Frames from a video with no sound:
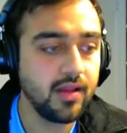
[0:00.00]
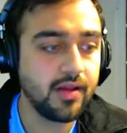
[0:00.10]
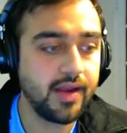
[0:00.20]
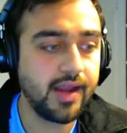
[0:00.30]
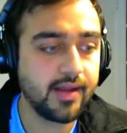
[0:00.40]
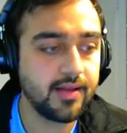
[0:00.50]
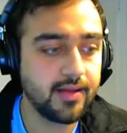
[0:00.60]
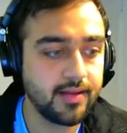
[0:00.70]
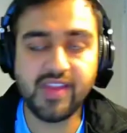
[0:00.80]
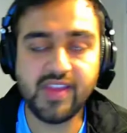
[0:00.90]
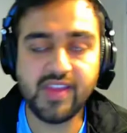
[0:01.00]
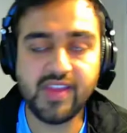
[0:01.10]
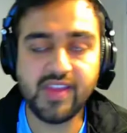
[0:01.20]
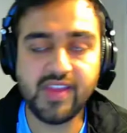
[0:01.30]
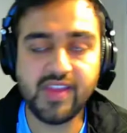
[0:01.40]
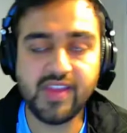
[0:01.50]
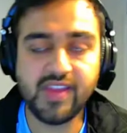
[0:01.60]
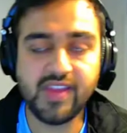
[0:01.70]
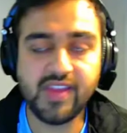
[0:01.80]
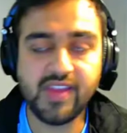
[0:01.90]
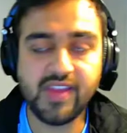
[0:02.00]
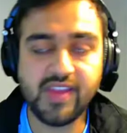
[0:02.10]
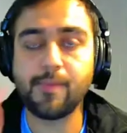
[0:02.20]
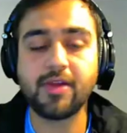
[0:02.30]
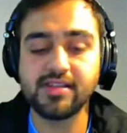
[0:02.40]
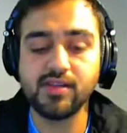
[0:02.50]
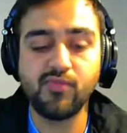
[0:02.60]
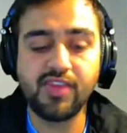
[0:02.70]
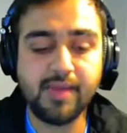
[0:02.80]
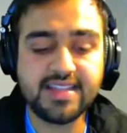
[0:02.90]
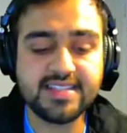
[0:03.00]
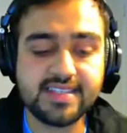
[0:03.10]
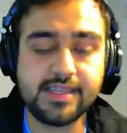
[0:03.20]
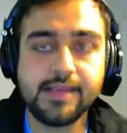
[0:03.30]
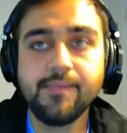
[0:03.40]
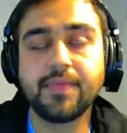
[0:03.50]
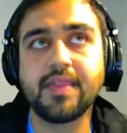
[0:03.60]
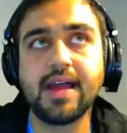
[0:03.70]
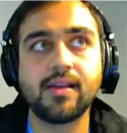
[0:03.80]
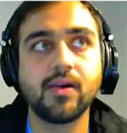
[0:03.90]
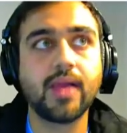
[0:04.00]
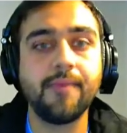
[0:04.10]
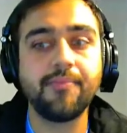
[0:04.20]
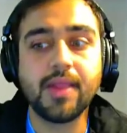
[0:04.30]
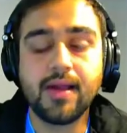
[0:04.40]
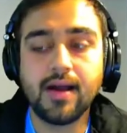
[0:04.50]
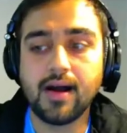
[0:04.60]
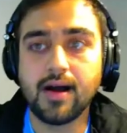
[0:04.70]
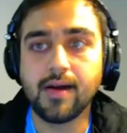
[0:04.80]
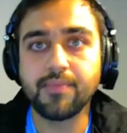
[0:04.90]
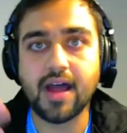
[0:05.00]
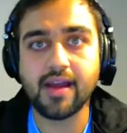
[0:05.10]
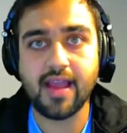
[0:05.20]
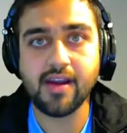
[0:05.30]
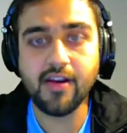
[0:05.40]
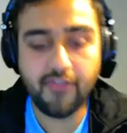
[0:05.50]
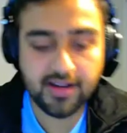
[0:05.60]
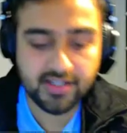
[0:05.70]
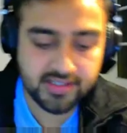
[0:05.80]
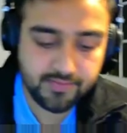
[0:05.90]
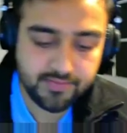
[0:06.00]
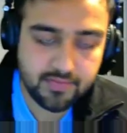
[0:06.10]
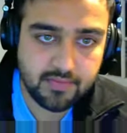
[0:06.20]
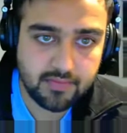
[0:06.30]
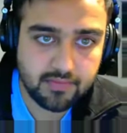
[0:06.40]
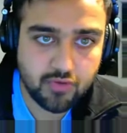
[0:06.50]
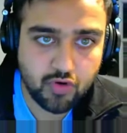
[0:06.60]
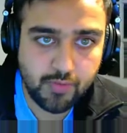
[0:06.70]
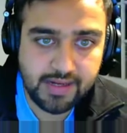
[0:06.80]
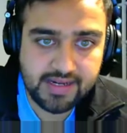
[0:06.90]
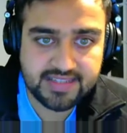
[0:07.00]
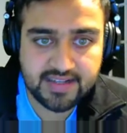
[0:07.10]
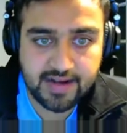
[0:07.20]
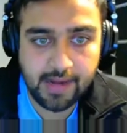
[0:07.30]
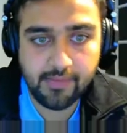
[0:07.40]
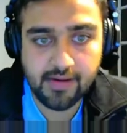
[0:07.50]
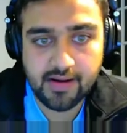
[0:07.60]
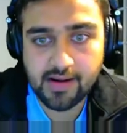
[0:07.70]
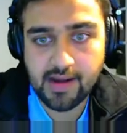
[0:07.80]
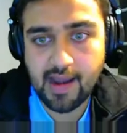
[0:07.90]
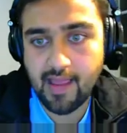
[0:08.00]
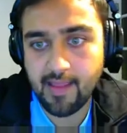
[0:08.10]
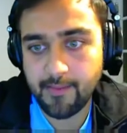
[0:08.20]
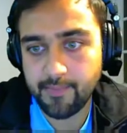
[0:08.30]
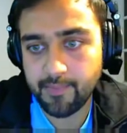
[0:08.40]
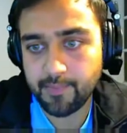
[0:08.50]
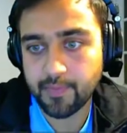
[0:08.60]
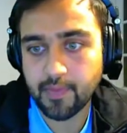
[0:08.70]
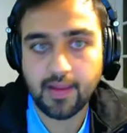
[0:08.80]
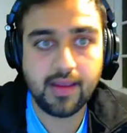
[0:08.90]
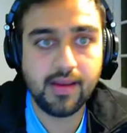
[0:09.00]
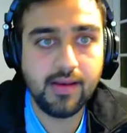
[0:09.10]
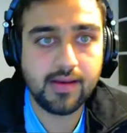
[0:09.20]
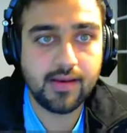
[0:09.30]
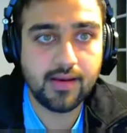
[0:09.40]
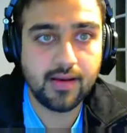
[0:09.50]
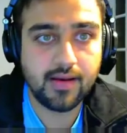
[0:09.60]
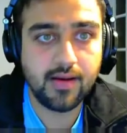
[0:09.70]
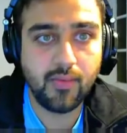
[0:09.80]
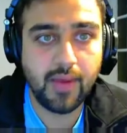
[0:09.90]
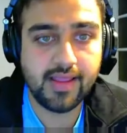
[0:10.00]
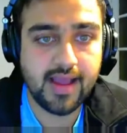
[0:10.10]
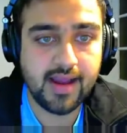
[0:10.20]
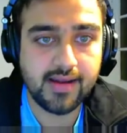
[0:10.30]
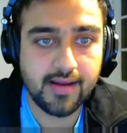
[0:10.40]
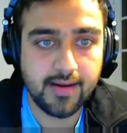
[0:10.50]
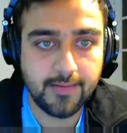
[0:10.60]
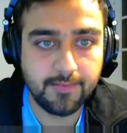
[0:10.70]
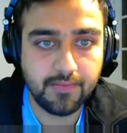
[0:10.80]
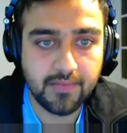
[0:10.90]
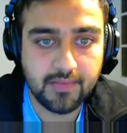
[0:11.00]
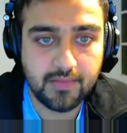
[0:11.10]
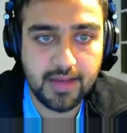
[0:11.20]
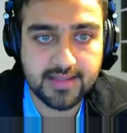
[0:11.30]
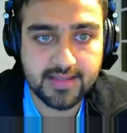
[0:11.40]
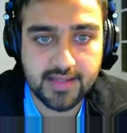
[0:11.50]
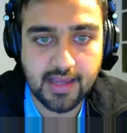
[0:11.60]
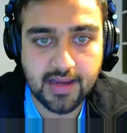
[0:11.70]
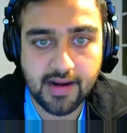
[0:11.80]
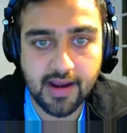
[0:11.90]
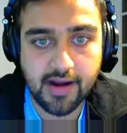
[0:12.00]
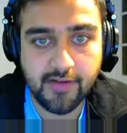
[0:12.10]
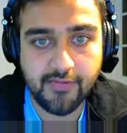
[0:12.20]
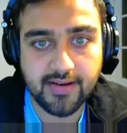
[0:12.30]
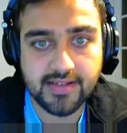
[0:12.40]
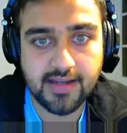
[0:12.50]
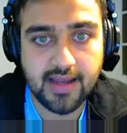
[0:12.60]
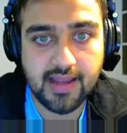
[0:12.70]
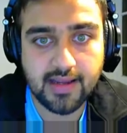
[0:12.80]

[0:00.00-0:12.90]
right? So now once we are done with backpropagation, we might see that, okay, our error function could be described in a way that, let's take our error function like